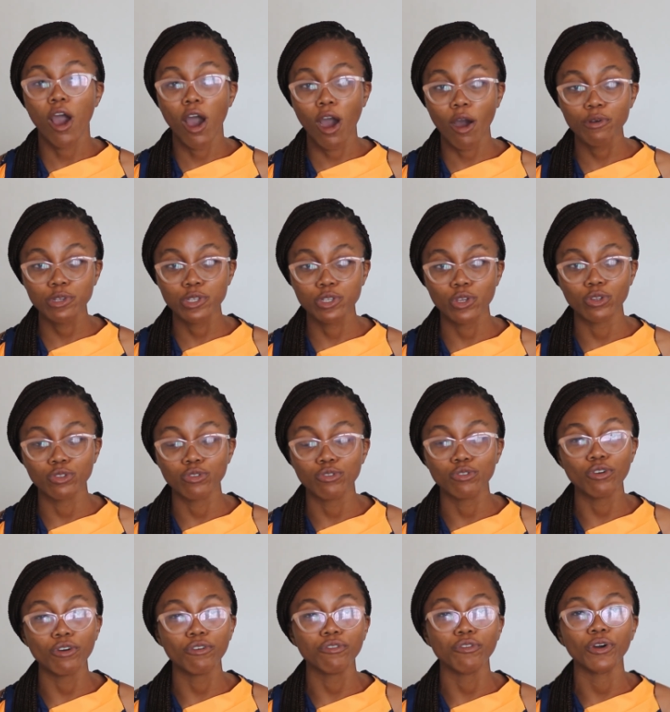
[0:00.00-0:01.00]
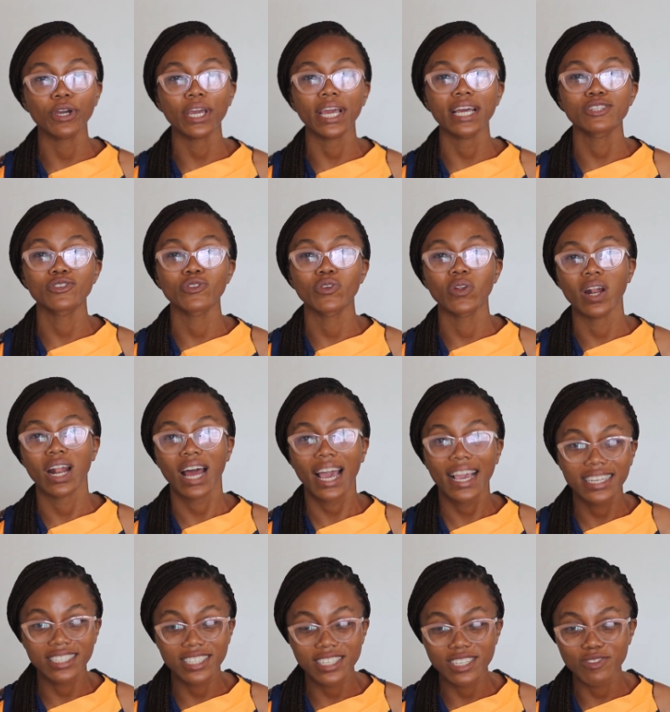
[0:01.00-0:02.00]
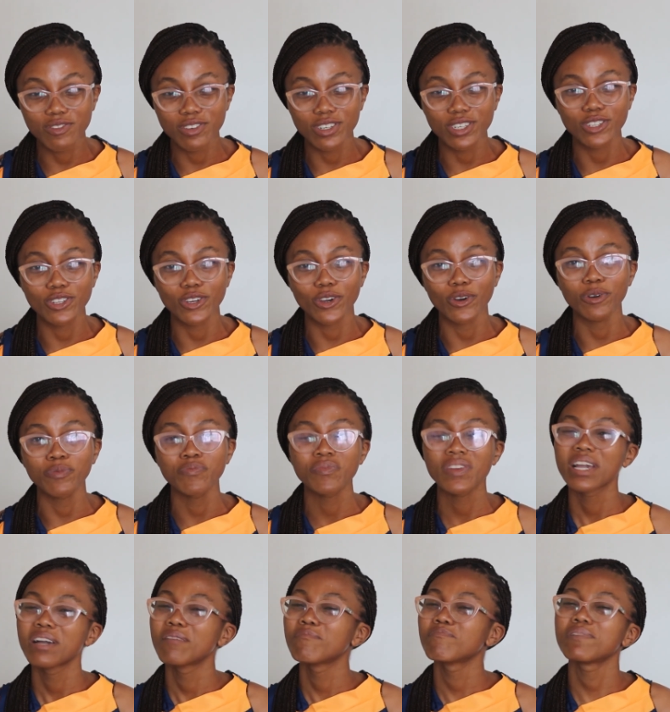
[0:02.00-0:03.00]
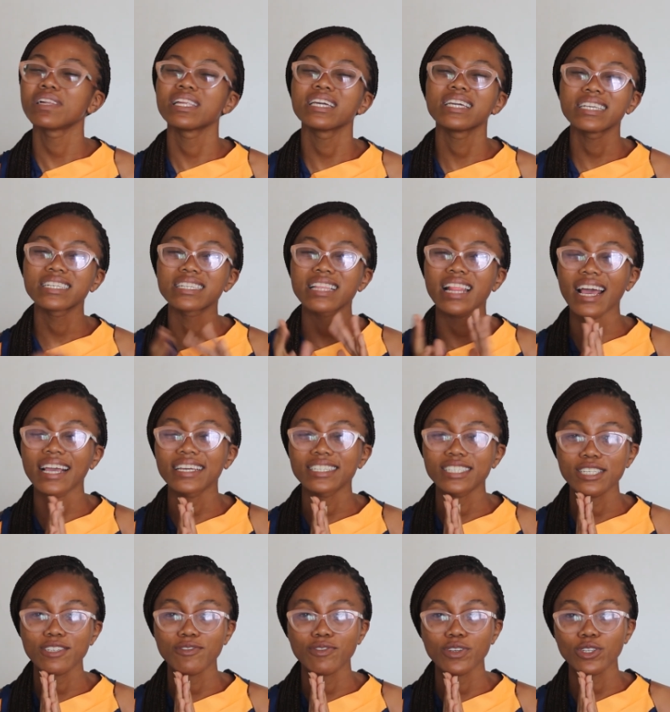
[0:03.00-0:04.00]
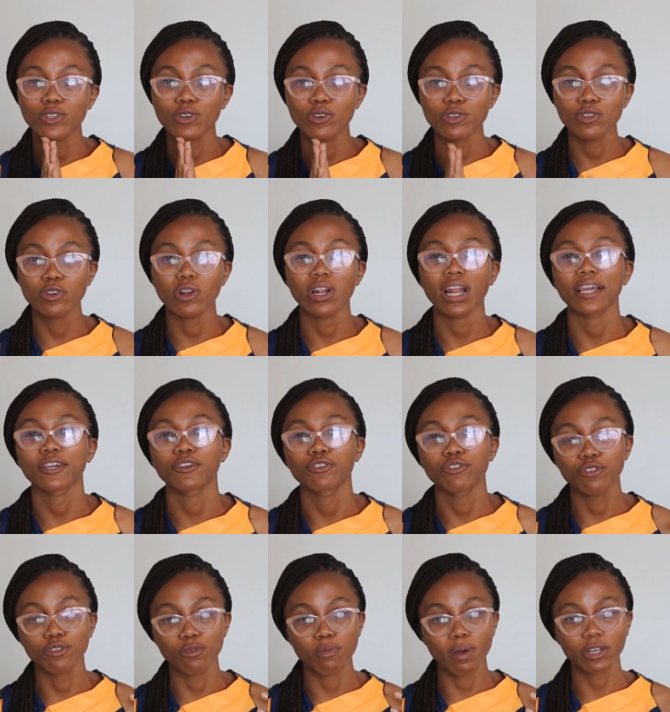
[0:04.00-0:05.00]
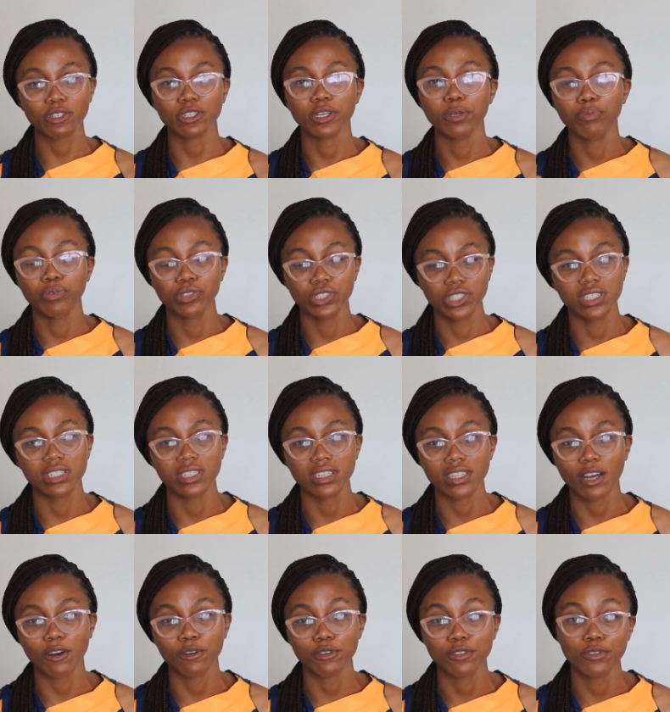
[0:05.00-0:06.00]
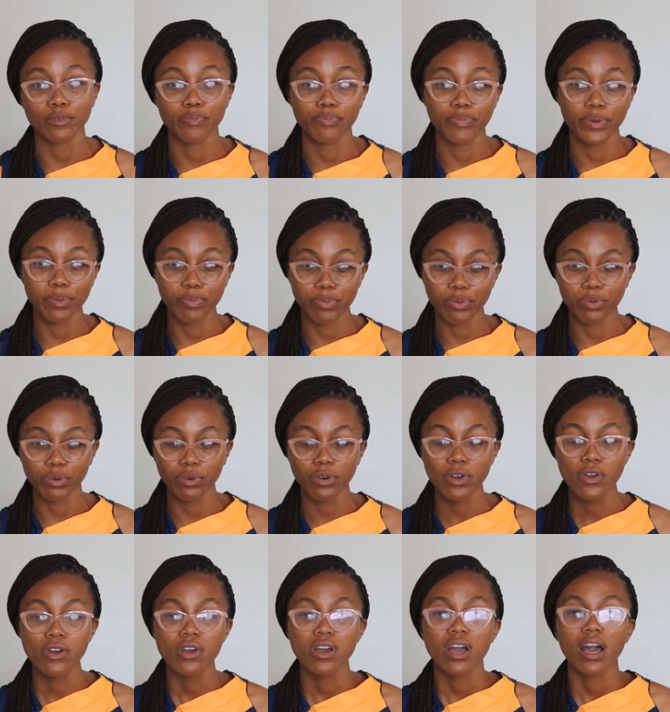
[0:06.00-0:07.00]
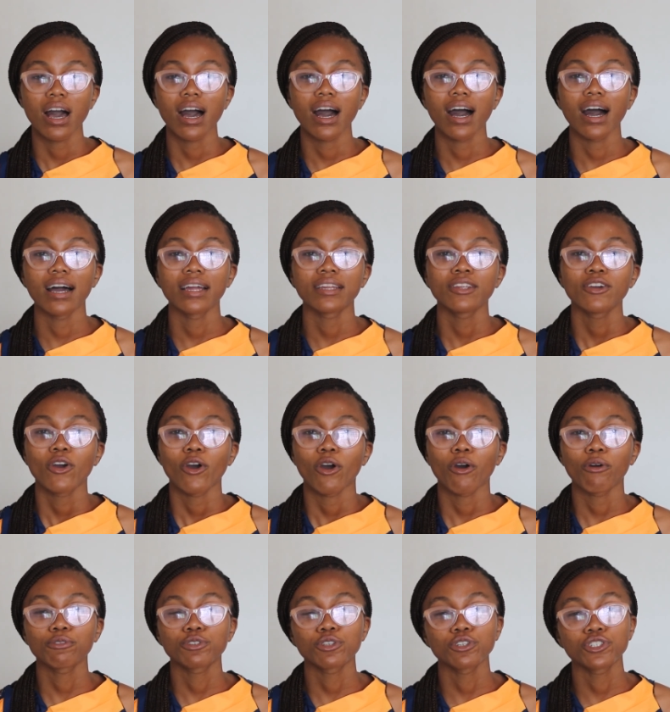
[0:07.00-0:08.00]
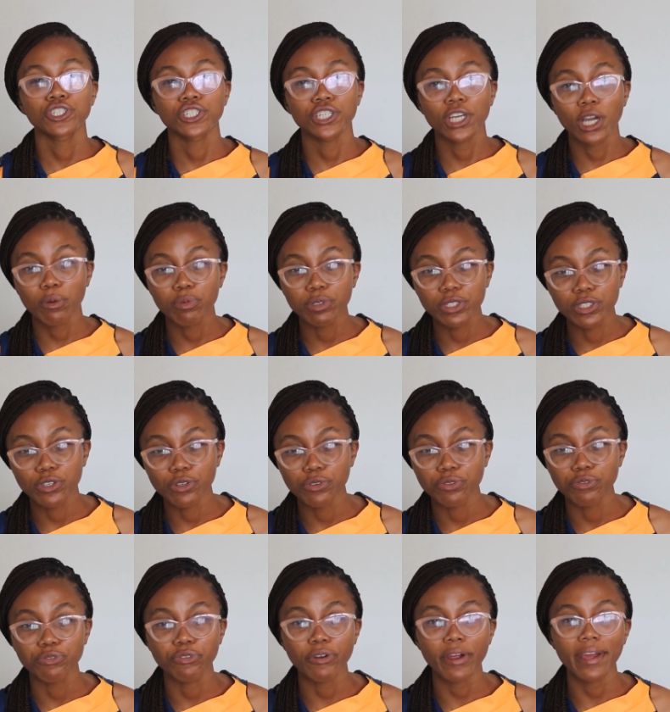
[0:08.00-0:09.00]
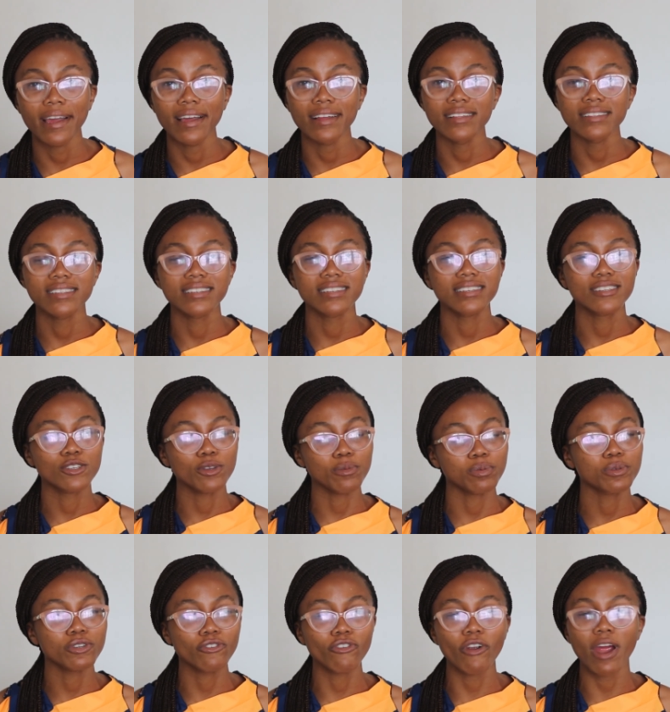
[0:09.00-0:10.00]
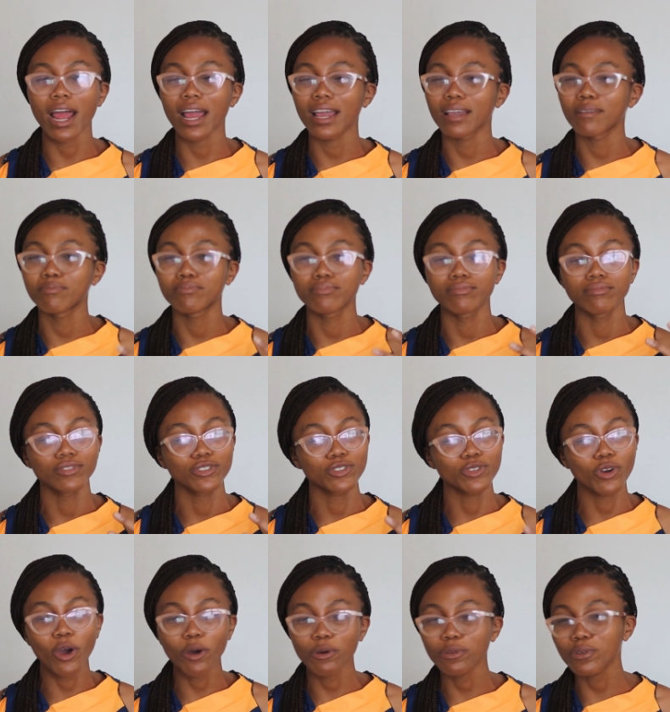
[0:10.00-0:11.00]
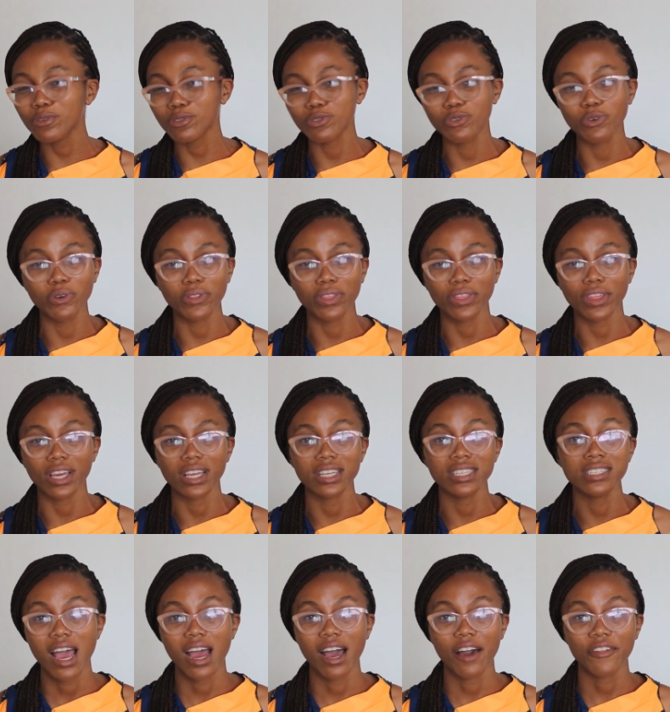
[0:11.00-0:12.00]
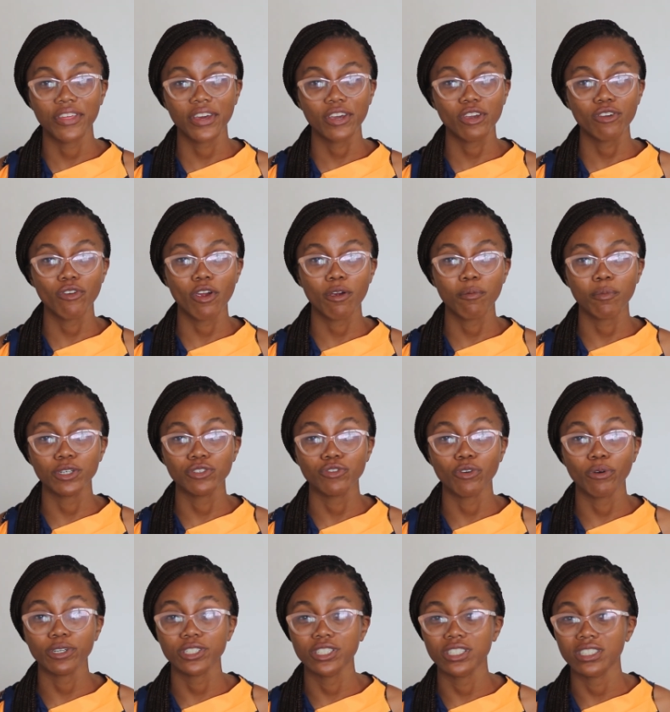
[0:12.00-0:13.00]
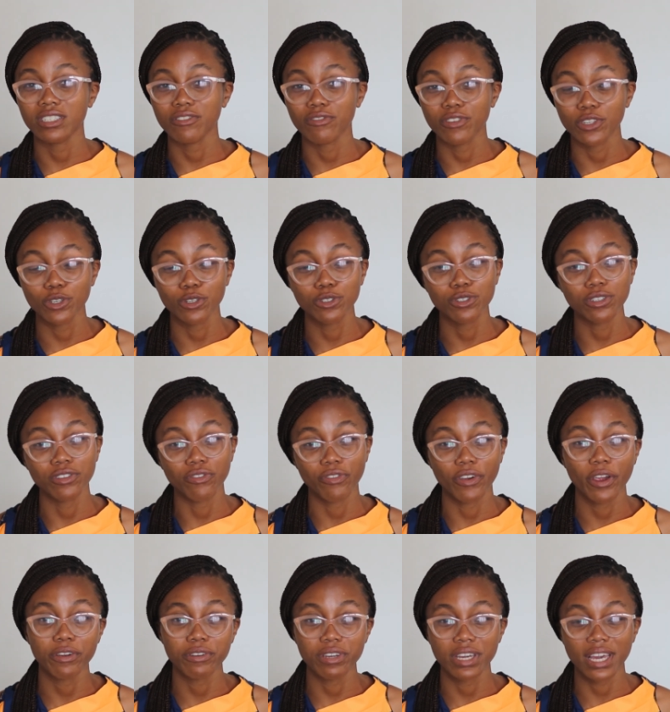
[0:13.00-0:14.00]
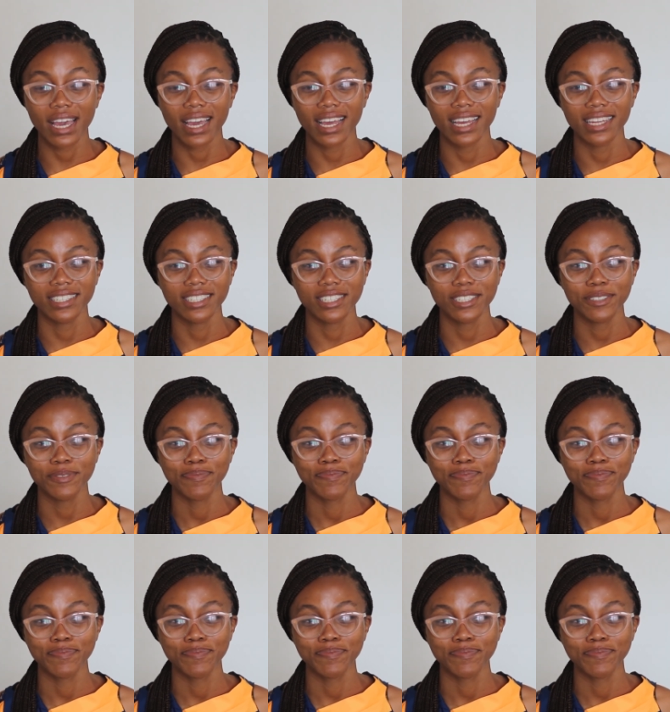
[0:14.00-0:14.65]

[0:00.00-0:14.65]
Also, do not forget to like this video. Please like this video so like YouTube actually pushes it out to people, and also share with your friends, subscribe, you know, all those good things. And thank you very much for watching the video to the very end.